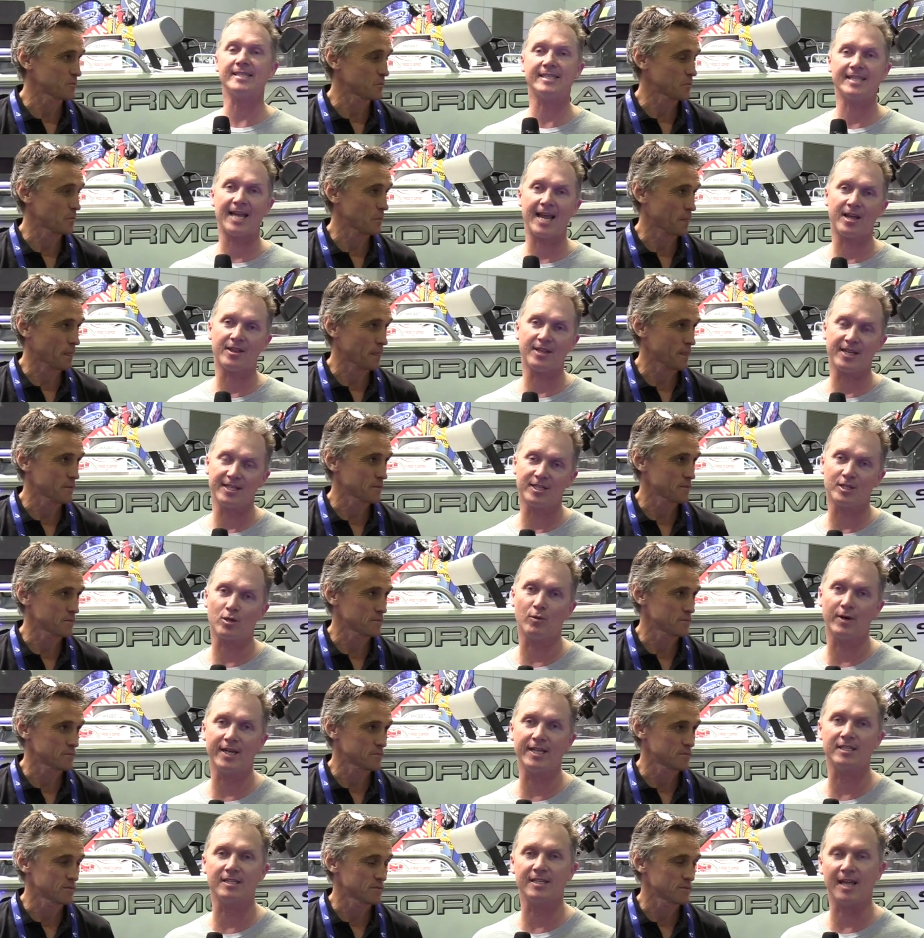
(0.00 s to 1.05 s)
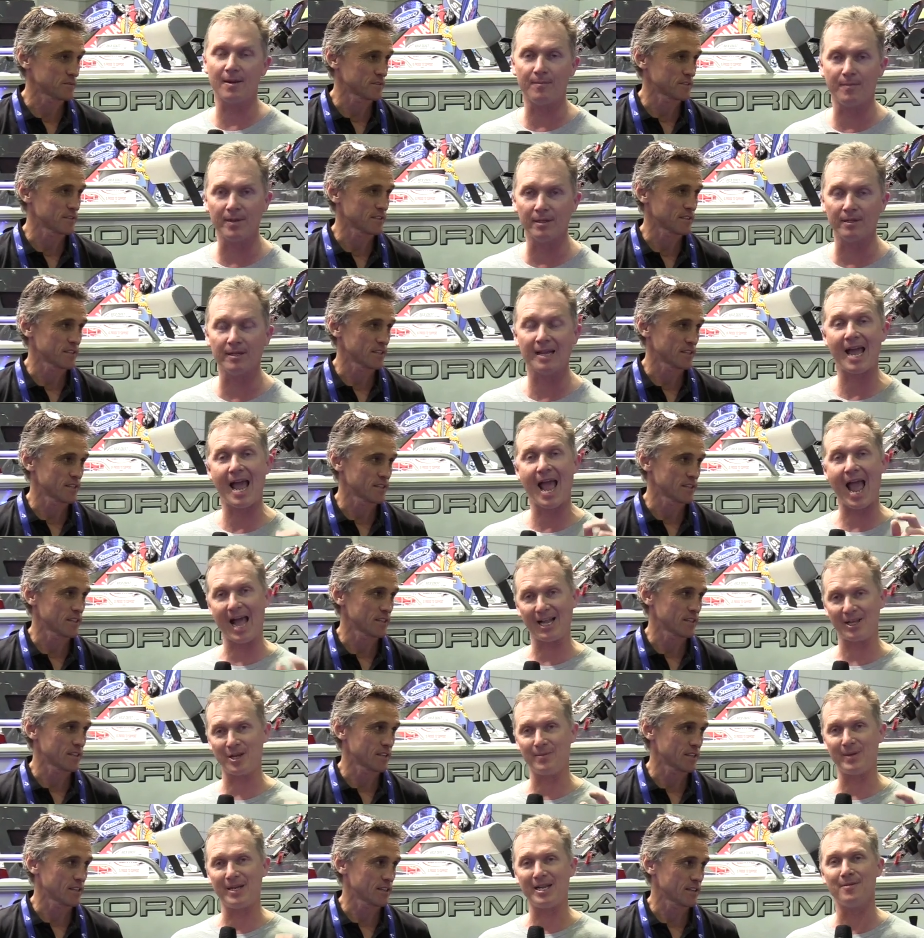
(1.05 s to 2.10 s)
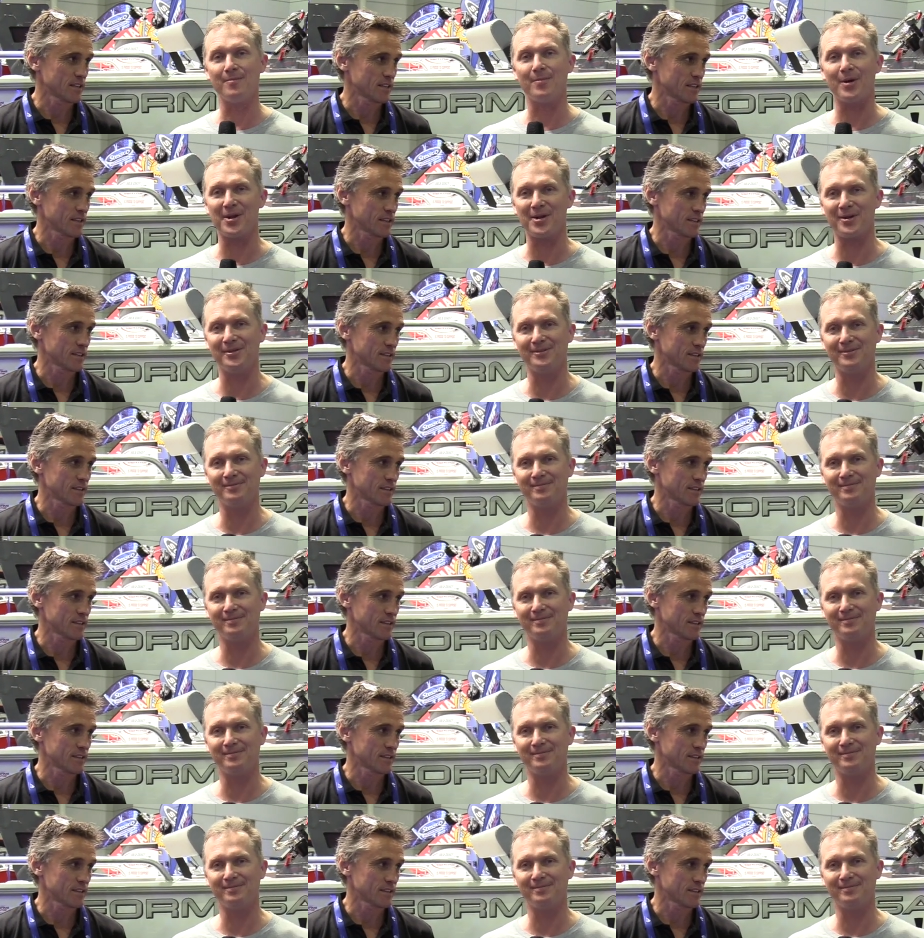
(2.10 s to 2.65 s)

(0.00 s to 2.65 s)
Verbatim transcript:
Speaker 1: southeast Queensland built aluminium boat.